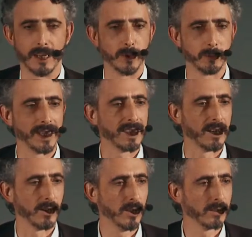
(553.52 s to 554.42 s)
I respect that
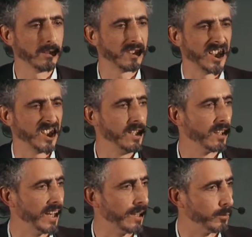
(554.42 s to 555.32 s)
a lot because actually
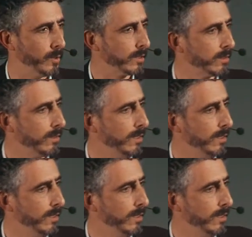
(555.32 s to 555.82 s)
nothing else works.